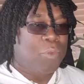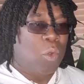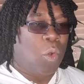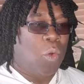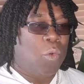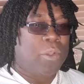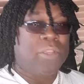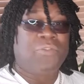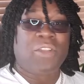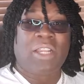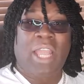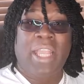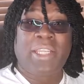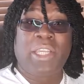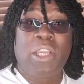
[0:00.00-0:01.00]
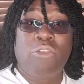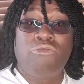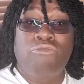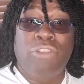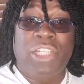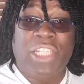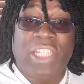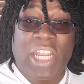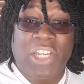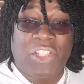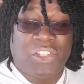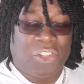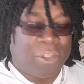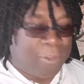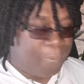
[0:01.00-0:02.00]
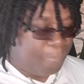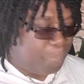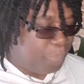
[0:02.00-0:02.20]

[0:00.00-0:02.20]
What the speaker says: or if you like, recession.